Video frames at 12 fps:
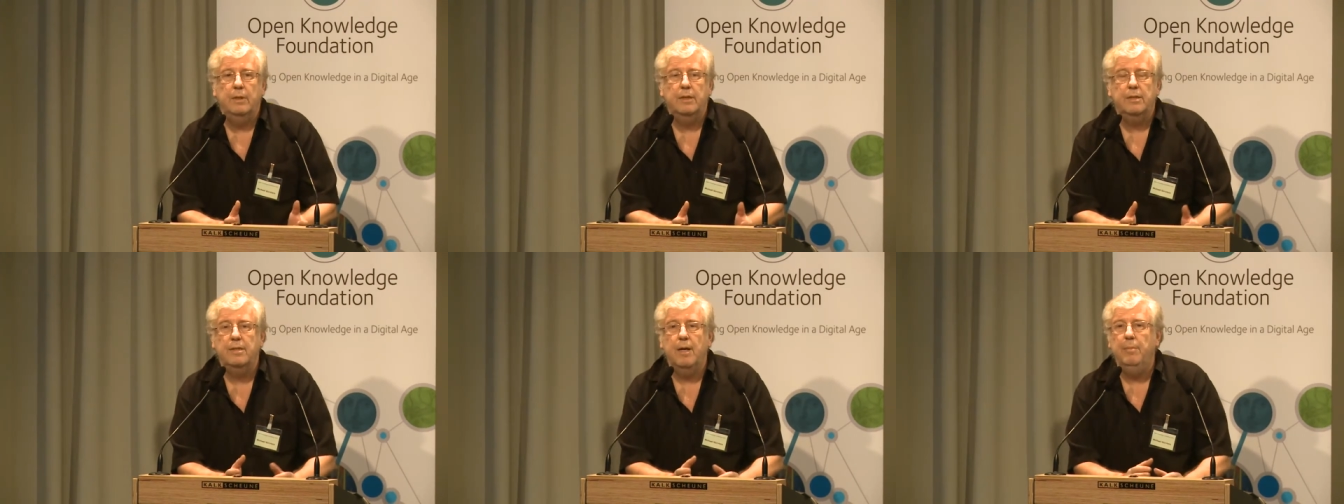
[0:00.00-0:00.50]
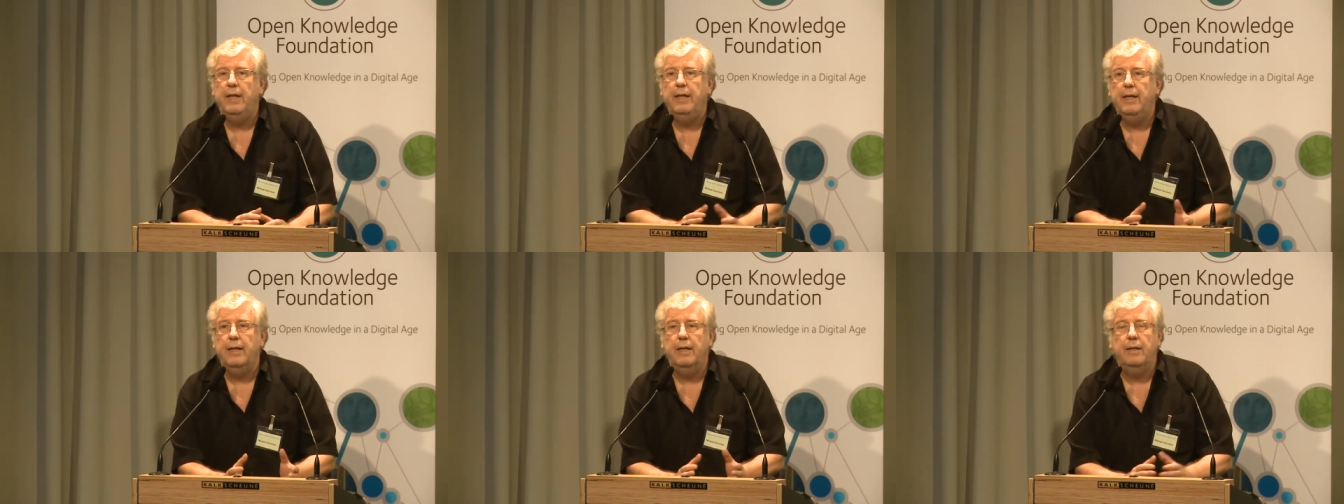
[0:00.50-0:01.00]

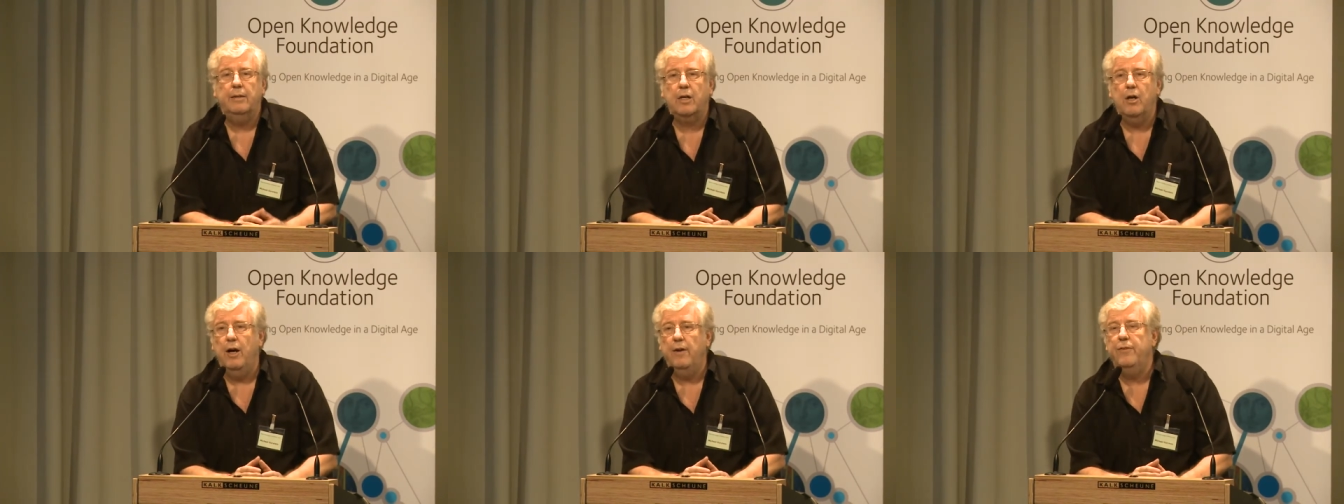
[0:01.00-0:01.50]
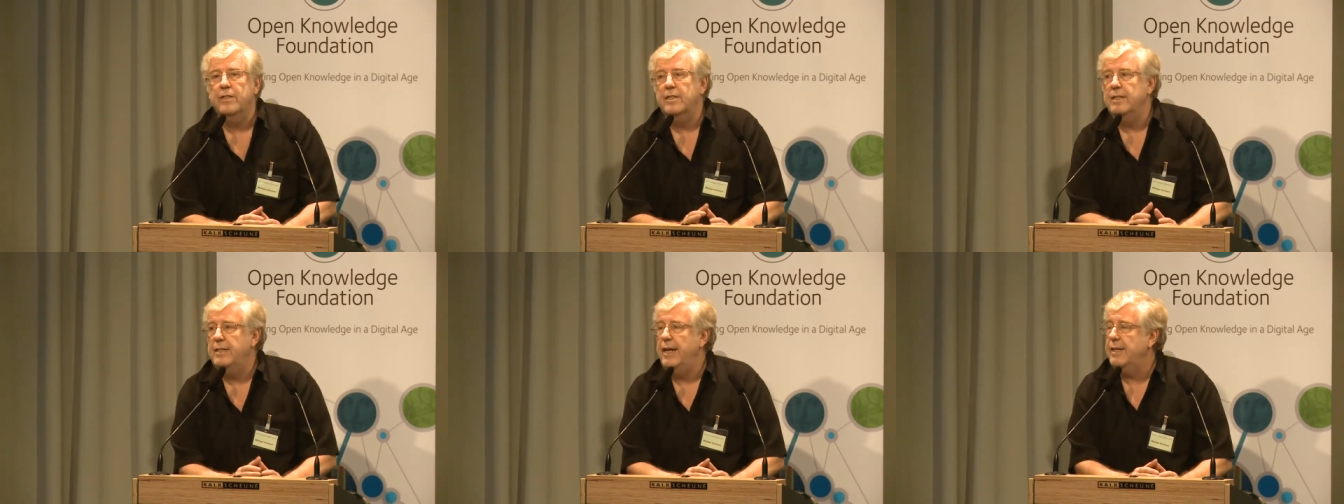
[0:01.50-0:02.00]
Somebody at a conference
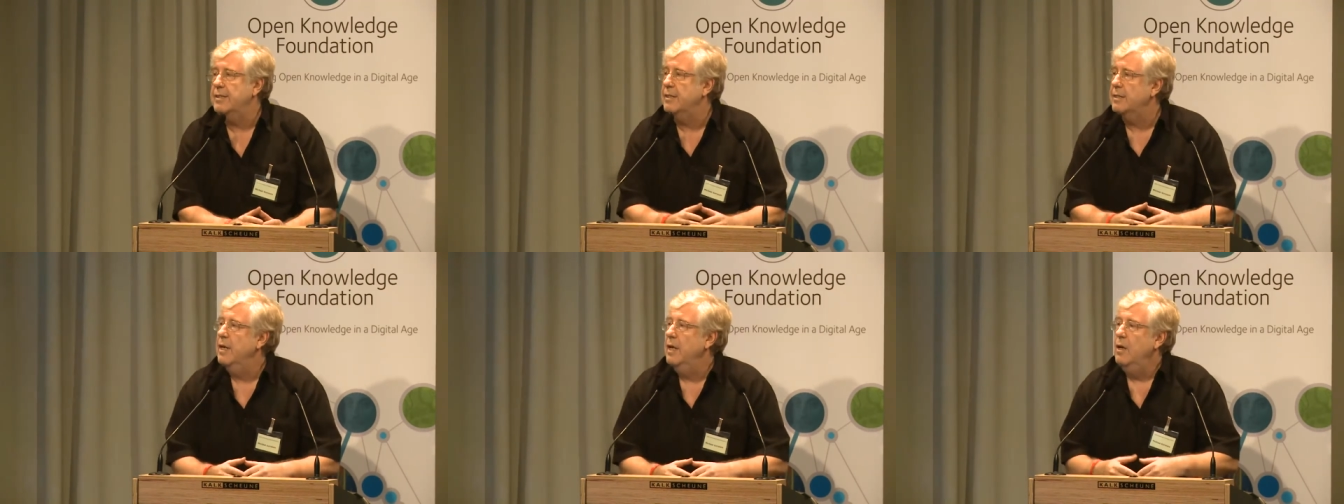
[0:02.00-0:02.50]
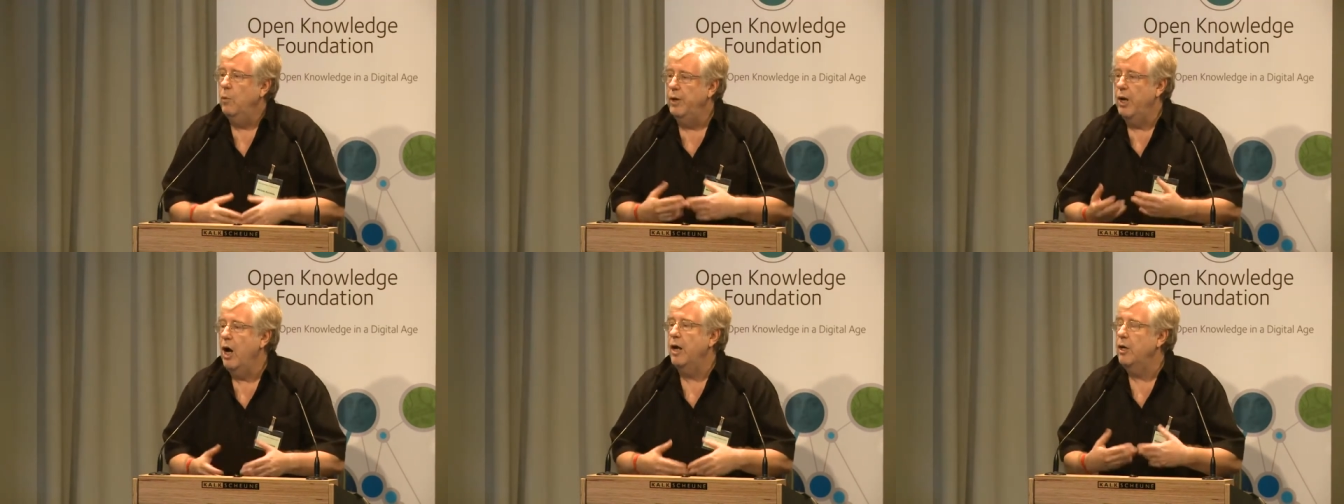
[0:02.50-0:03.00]
in Texas
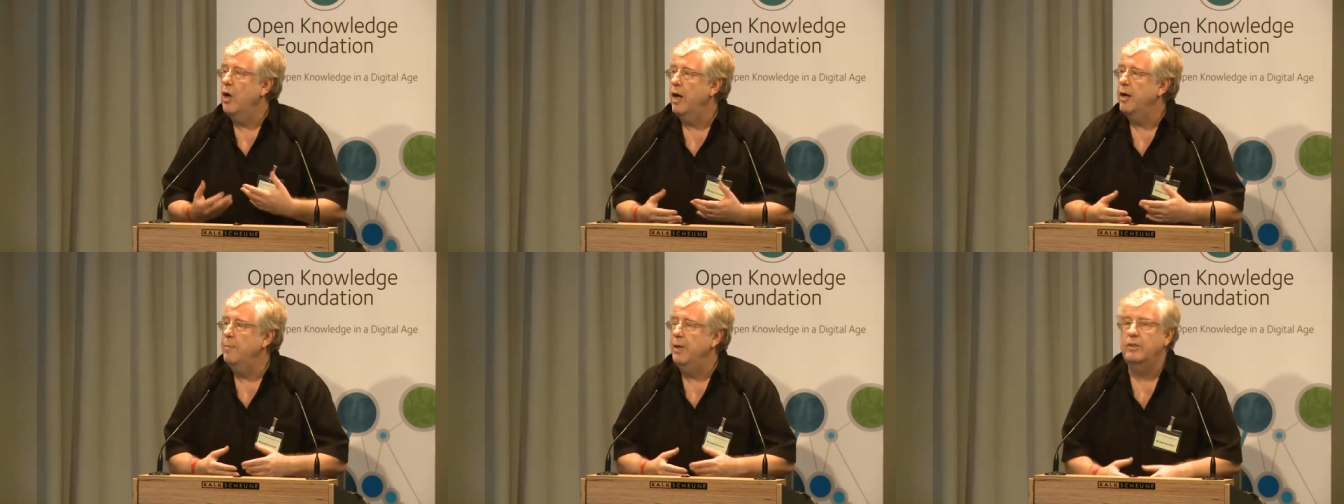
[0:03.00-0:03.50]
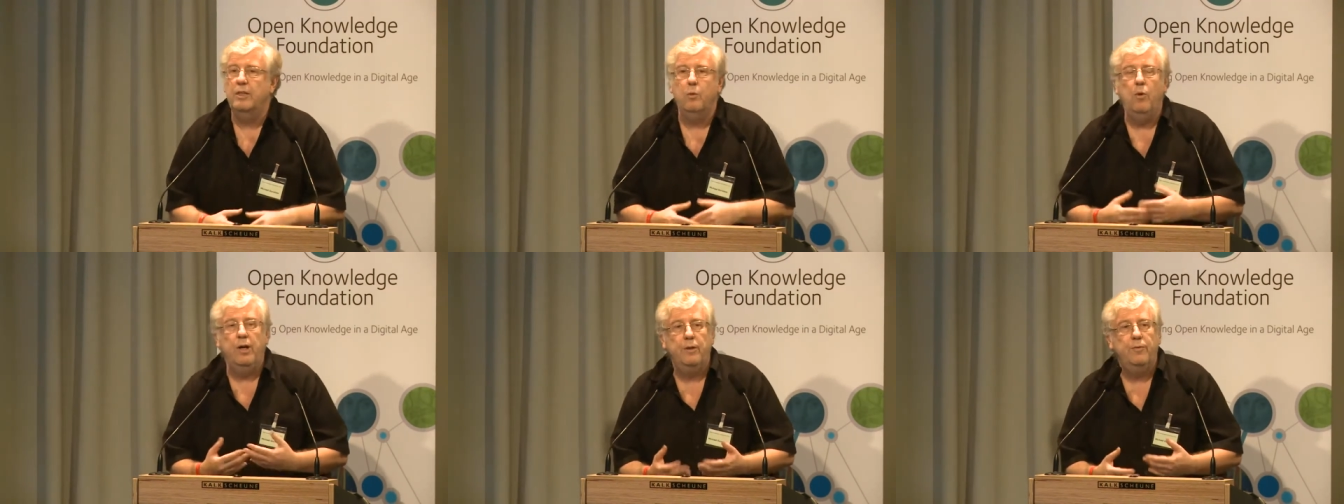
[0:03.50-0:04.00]
went on and on about the
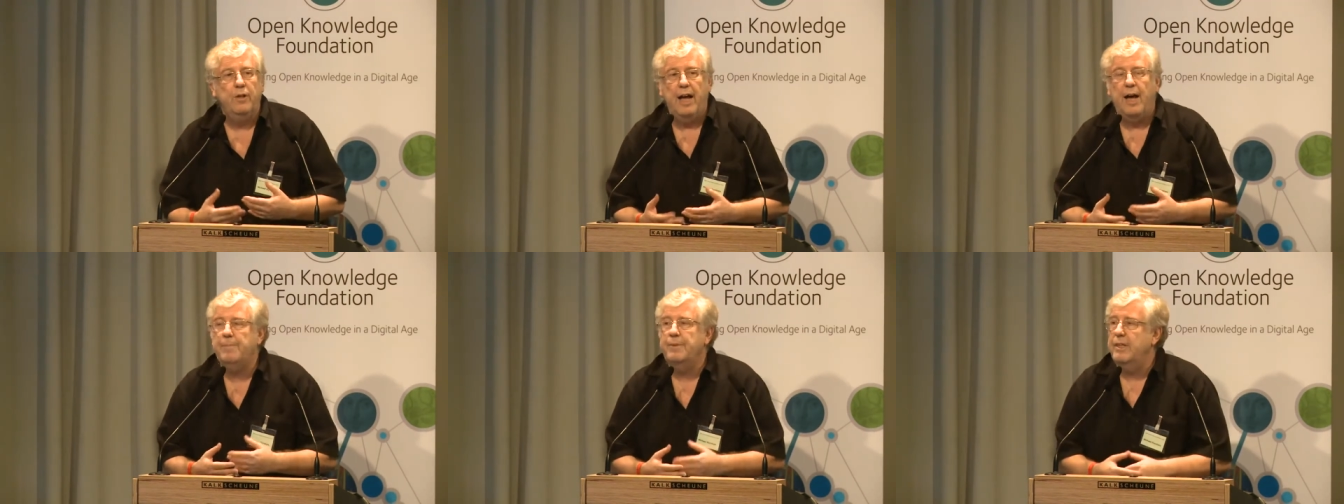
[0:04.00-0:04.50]
wonderful app that